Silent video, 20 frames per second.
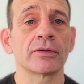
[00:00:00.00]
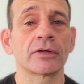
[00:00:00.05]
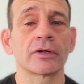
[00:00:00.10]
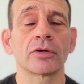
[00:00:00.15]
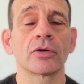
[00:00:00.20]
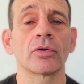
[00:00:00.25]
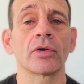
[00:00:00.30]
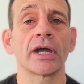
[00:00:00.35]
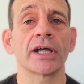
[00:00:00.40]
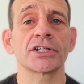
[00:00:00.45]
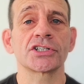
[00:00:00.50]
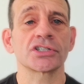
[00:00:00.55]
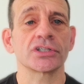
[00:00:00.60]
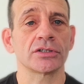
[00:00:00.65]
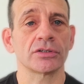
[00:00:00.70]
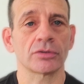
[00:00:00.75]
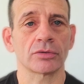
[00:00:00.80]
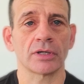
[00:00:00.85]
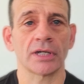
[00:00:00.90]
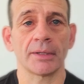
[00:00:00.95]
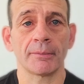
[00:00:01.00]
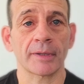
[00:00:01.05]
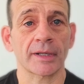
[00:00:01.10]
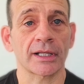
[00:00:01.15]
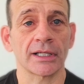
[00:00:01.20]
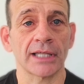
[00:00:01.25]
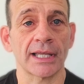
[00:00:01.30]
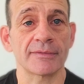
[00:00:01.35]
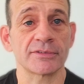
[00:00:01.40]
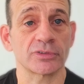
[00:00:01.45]
correction or an epic
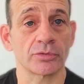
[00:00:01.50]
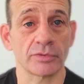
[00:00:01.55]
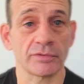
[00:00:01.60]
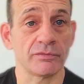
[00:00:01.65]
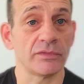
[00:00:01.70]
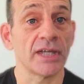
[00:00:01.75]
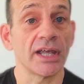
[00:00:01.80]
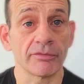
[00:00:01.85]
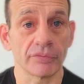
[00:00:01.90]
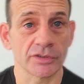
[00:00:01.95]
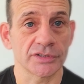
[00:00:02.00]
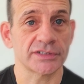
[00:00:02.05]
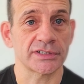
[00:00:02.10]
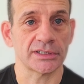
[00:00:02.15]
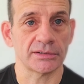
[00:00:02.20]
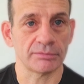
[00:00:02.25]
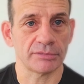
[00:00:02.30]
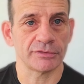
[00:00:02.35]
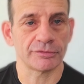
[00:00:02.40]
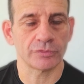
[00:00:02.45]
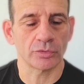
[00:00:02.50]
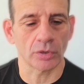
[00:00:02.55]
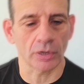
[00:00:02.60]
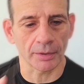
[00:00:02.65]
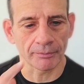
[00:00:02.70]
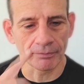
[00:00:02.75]
collapse that we've never seen before.